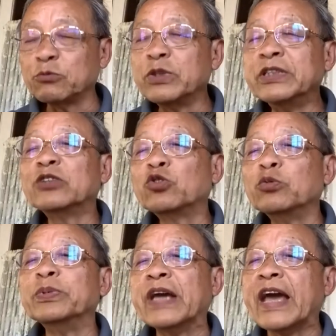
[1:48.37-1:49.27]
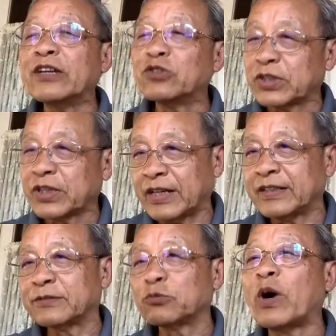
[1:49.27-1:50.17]
we need to be
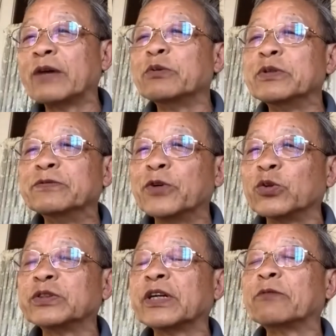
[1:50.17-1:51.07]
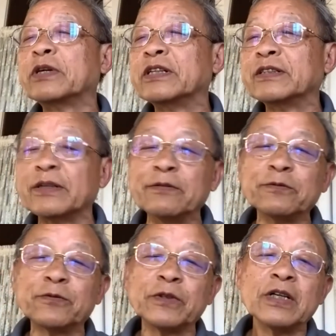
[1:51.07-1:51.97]
educated, why we vote, uh, what is the
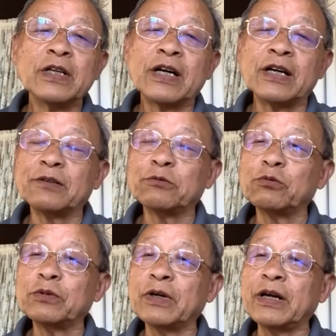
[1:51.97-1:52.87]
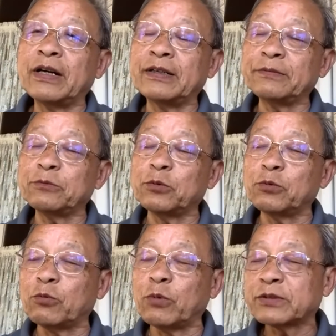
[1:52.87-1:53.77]
inf uh, uh,
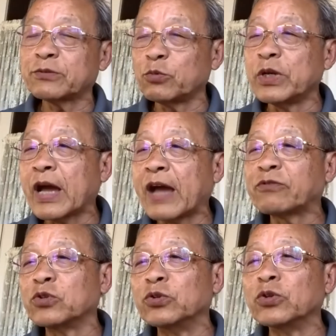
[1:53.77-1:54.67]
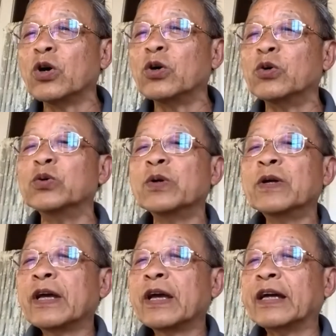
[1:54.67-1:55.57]
what we have to know,
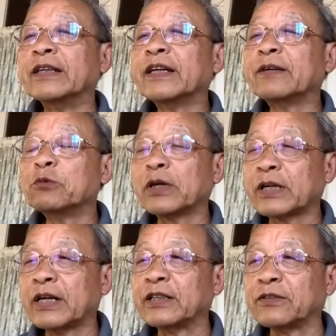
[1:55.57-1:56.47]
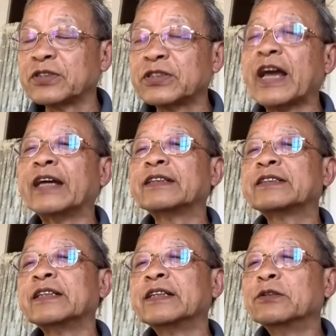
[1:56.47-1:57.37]
and then what kind of stand,
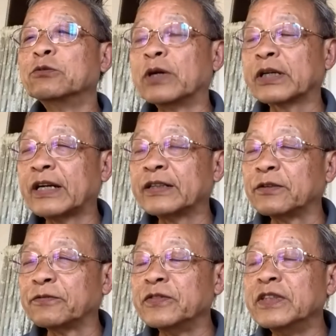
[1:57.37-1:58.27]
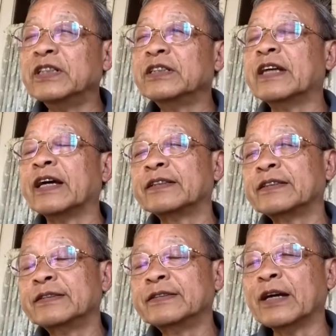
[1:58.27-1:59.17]
what kind of need that,
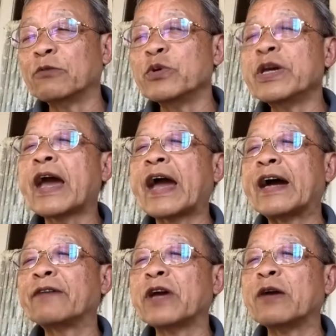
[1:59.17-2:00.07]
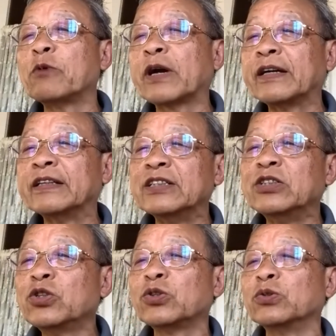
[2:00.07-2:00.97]
that we have, and what kind of
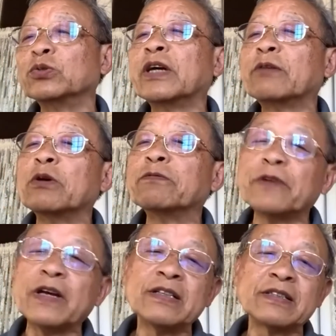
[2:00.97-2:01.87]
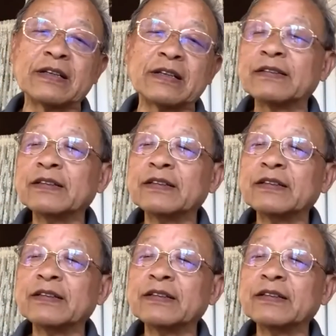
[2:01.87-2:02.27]
issue that we're facing